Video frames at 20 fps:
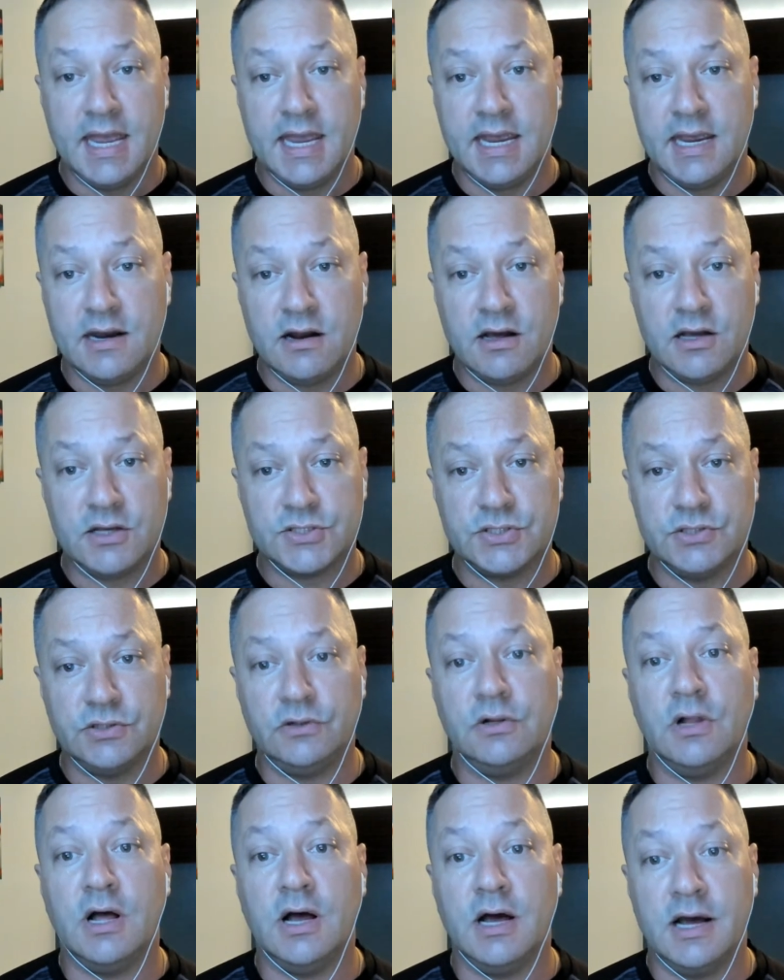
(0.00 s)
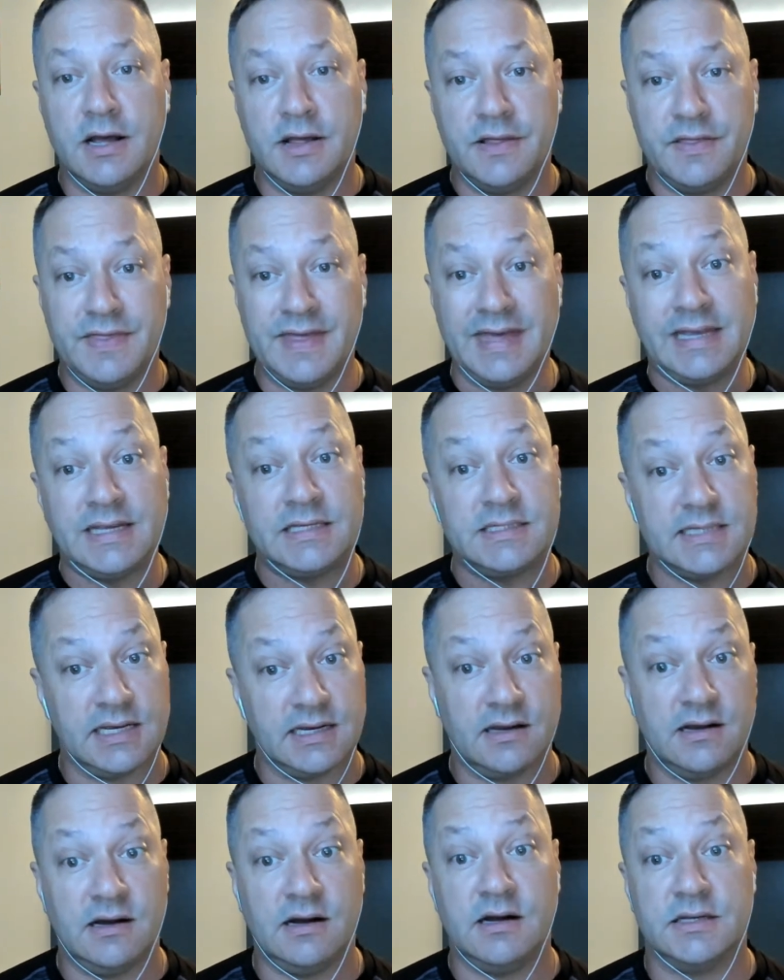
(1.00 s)
and also things
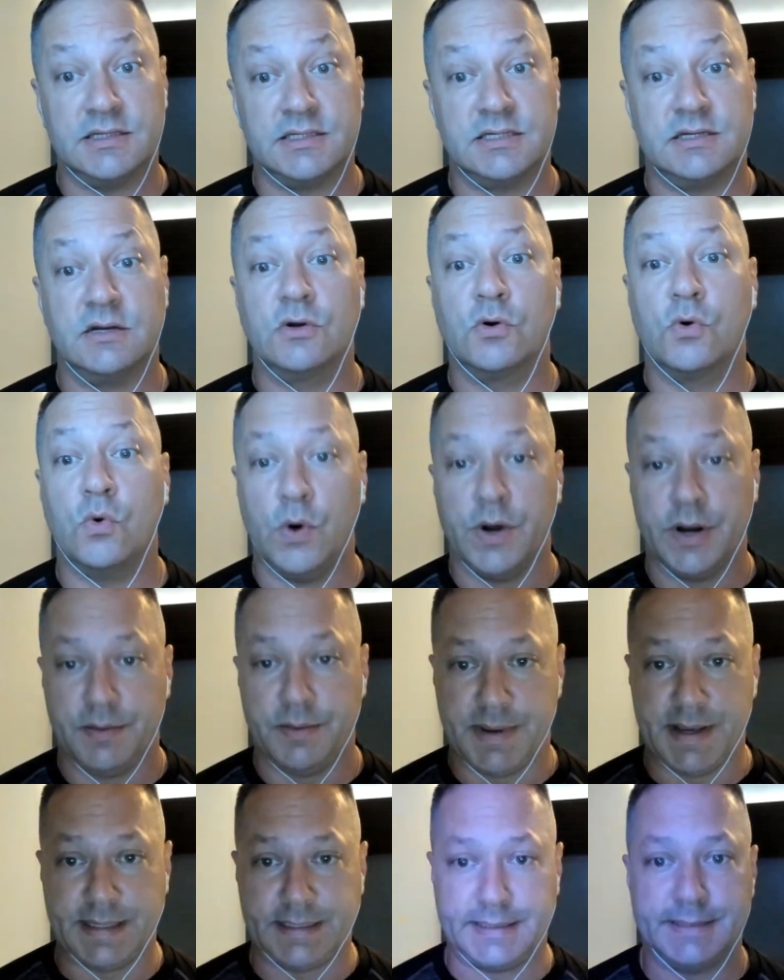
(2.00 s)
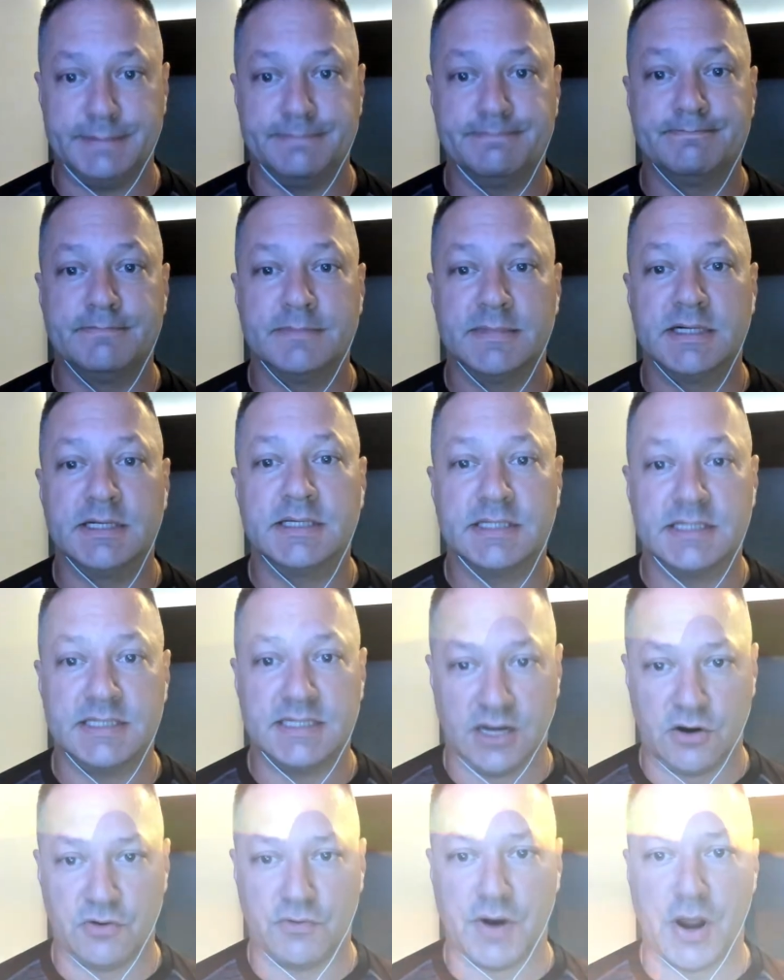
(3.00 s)
that cost quite a bit.
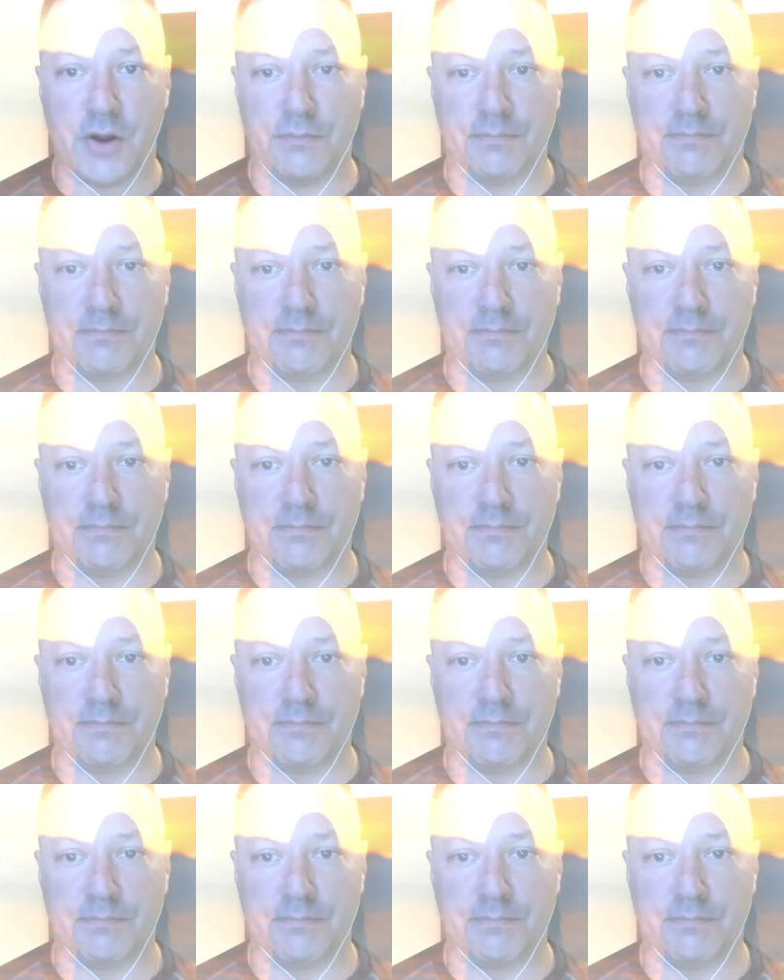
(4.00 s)
Stick around.